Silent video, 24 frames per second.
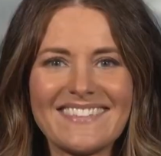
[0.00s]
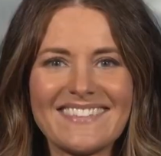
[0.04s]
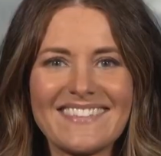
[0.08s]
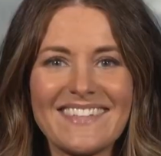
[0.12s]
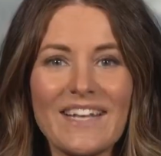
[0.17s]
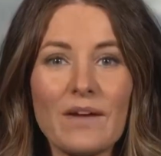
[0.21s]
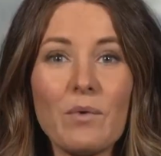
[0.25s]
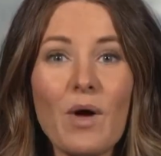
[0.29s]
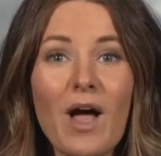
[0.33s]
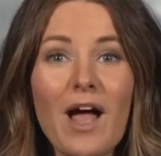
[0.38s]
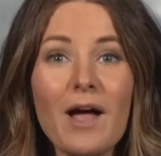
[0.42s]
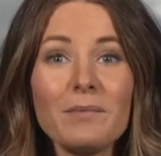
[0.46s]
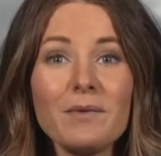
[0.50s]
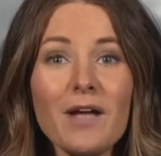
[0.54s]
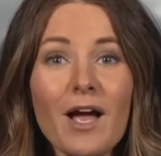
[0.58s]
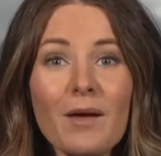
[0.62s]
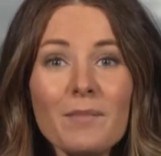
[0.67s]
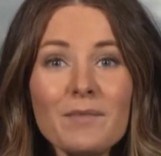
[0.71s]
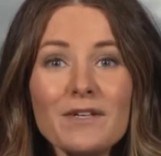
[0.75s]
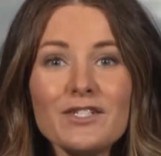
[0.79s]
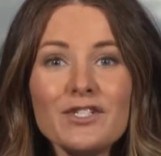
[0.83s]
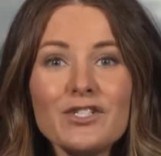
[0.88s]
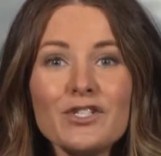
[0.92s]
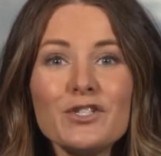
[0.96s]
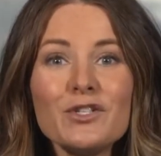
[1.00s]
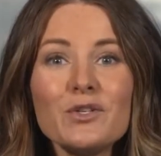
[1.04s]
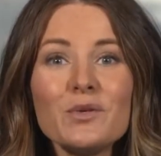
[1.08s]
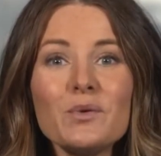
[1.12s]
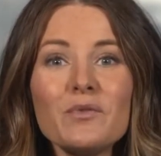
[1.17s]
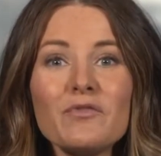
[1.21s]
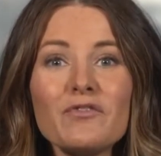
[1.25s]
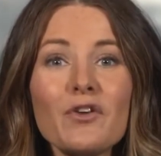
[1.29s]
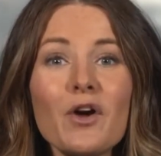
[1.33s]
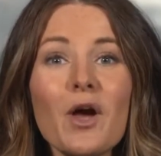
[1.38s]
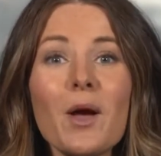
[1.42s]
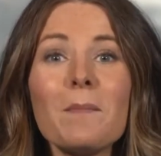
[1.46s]
Well, I'm coming to you
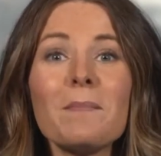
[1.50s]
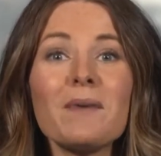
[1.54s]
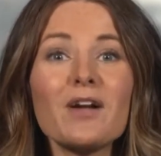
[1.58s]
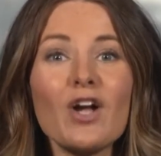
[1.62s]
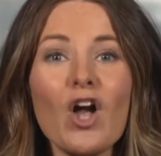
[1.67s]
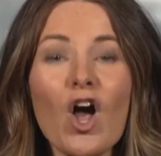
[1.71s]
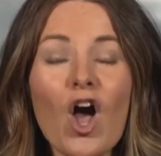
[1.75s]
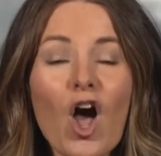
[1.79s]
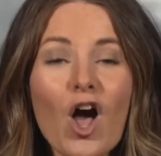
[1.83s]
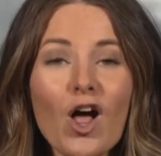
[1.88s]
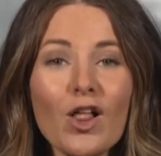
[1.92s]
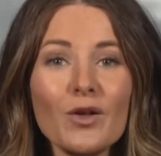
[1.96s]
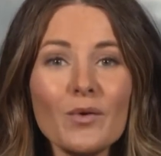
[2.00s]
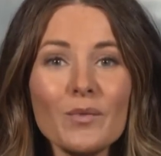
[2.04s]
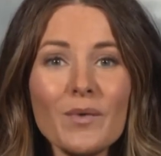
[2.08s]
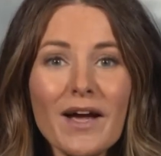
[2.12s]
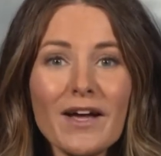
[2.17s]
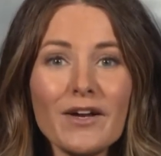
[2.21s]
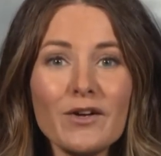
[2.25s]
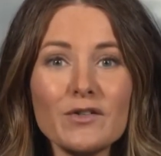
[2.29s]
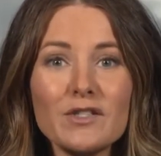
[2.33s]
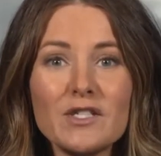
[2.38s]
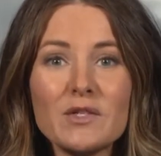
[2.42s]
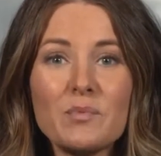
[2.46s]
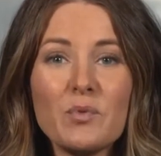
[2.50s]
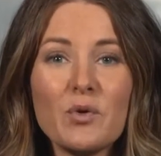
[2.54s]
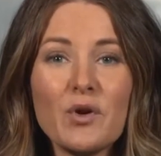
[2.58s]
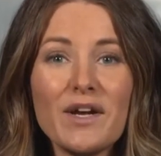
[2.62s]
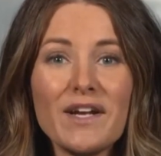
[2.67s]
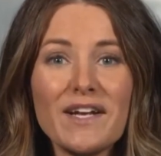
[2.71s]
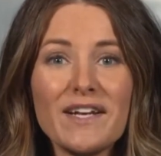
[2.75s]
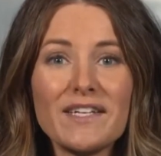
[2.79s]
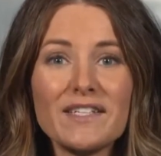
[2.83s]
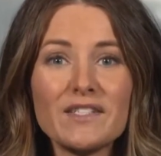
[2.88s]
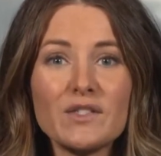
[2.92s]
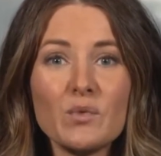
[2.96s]
from Colorado
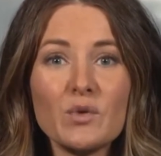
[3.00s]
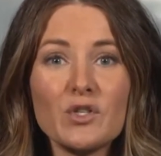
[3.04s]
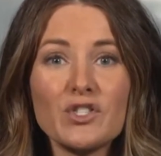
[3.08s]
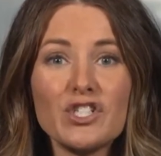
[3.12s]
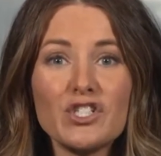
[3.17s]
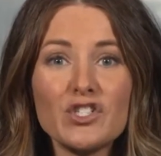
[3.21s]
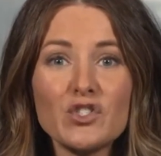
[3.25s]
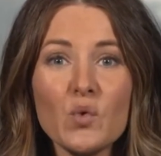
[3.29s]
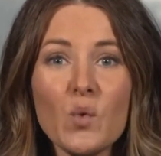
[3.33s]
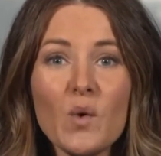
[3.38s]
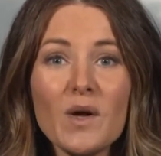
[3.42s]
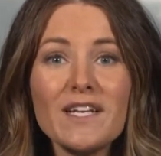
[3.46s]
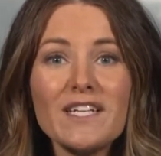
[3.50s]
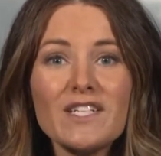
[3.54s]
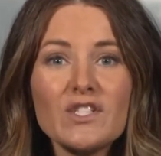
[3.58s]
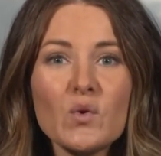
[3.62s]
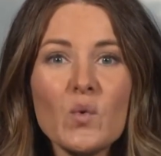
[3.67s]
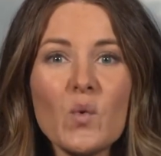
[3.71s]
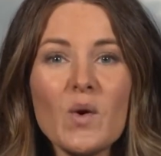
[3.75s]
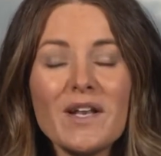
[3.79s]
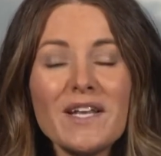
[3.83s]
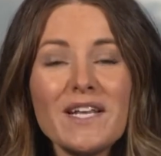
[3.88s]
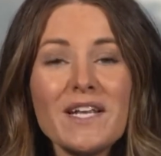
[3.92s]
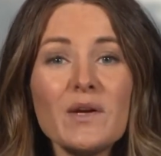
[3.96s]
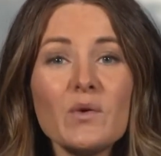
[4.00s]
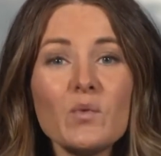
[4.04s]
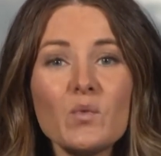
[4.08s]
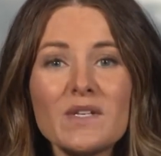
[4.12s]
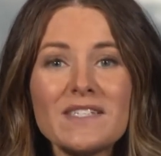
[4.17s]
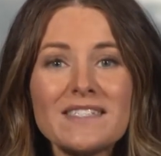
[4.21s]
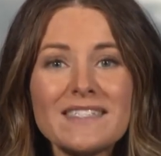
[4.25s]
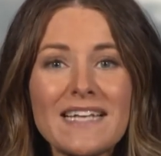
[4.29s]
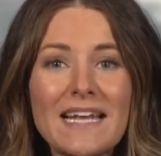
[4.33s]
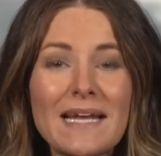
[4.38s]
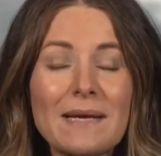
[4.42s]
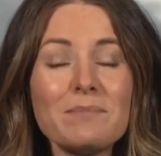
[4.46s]
Springs, which in 2020
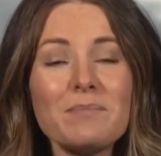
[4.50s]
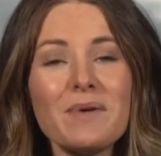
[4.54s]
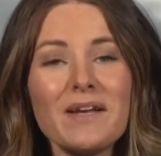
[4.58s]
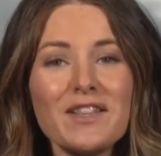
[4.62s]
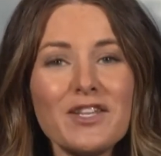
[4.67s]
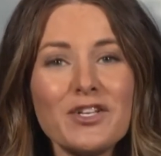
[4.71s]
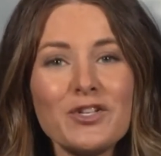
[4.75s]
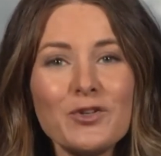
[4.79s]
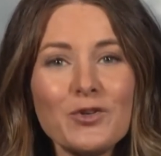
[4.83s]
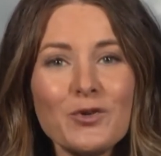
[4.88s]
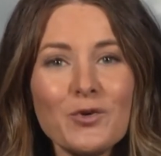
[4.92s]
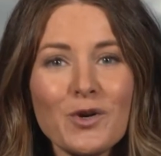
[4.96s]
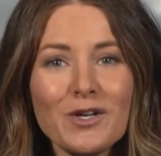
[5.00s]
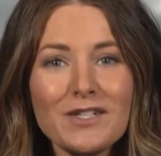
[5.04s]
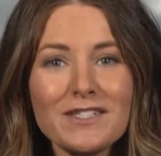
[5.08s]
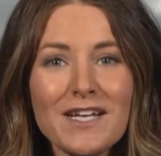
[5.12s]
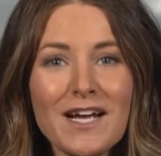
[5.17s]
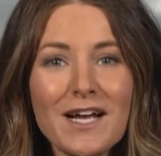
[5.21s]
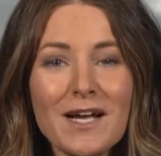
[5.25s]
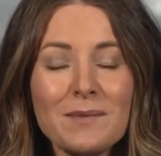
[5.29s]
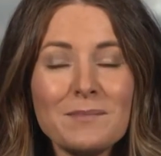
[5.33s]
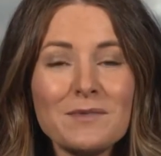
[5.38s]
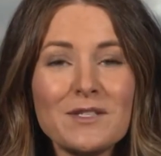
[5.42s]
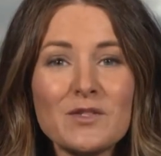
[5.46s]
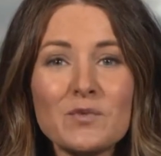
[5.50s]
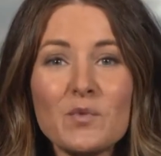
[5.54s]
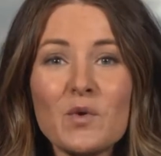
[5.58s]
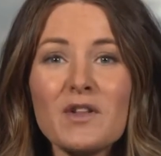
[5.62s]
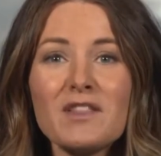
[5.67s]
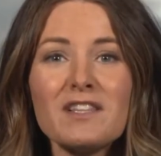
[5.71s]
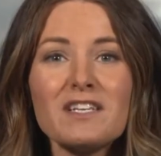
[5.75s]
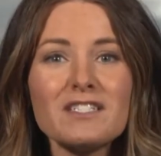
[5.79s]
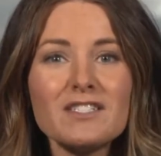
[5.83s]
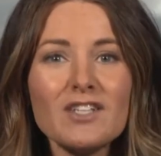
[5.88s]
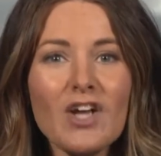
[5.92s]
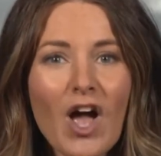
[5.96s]
was named by the New York Times as one of
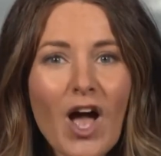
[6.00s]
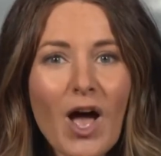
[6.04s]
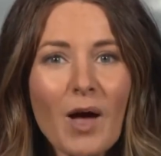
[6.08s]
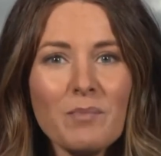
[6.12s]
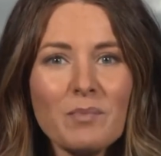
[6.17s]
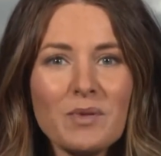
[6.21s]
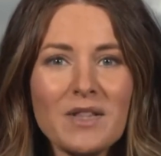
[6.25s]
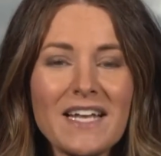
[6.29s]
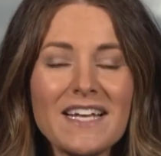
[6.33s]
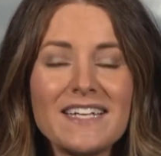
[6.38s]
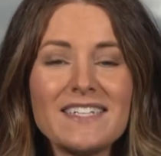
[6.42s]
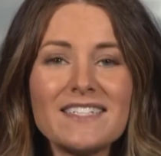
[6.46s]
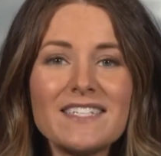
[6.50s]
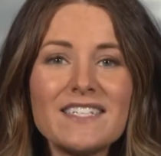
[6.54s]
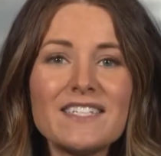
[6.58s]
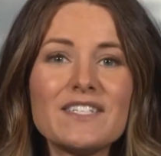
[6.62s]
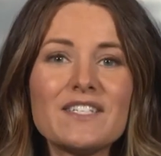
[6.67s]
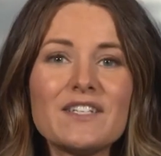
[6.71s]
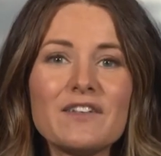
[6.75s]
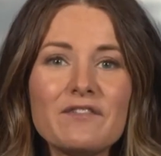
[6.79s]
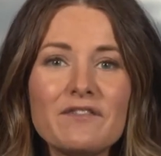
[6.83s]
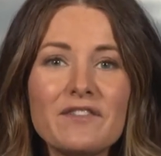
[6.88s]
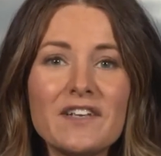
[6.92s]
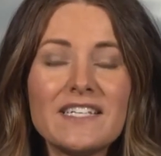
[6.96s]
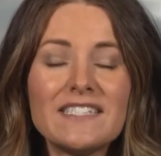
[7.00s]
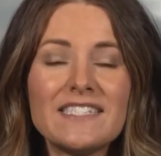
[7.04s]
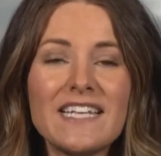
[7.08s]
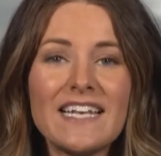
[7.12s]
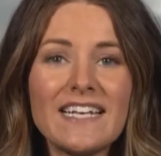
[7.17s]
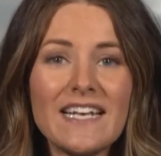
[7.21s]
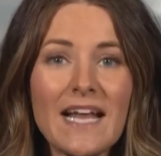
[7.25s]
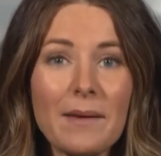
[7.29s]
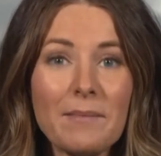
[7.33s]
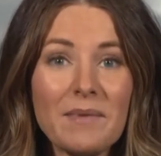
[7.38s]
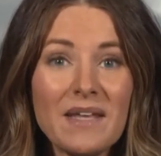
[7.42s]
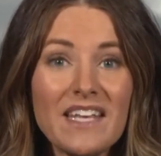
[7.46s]
the top places to visit.
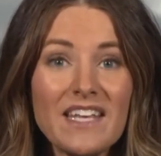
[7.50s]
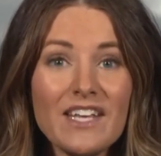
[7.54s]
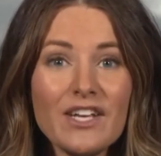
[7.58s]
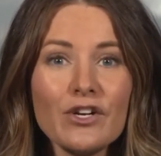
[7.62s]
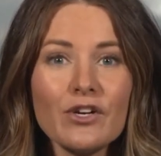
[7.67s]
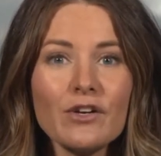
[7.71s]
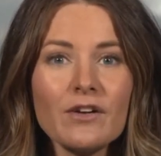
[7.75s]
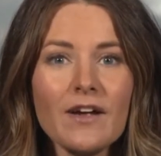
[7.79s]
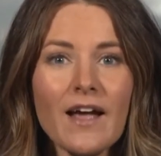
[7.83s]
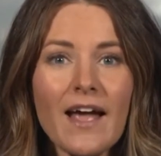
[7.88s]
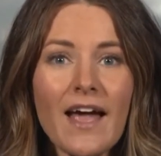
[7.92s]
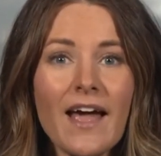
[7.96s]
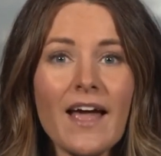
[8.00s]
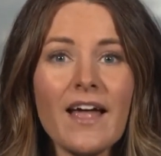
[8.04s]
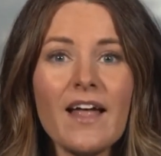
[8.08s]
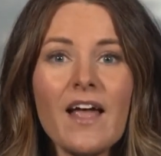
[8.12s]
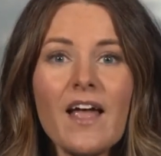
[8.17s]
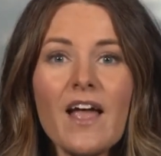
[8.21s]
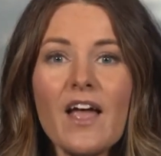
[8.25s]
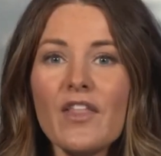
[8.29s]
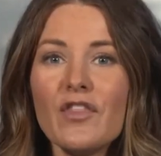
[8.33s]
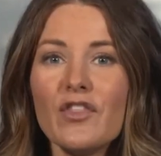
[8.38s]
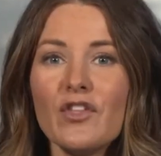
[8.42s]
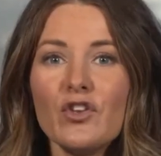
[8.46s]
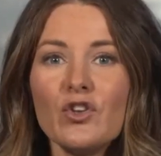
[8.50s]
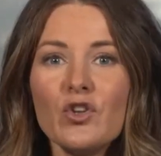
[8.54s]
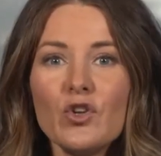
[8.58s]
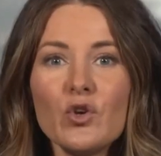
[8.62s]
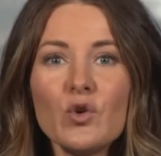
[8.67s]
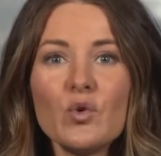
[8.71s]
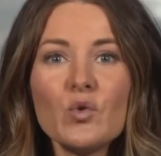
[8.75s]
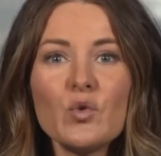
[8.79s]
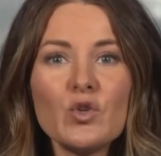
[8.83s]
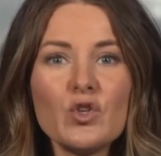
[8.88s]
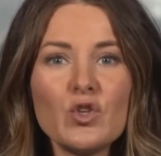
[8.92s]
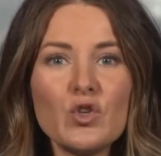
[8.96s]
And I'm here at the
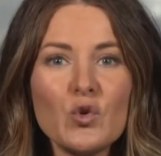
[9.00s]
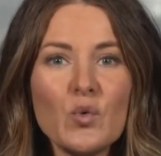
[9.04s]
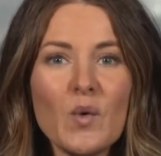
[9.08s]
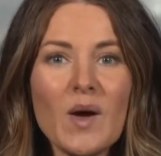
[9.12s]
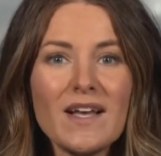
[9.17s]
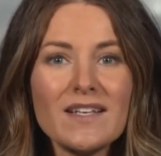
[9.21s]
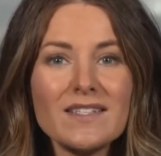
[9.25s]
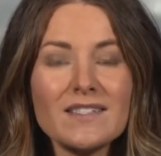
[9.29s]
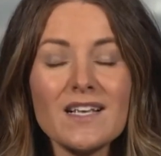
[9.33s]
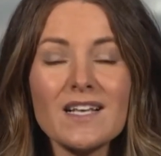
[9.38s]
new U.S.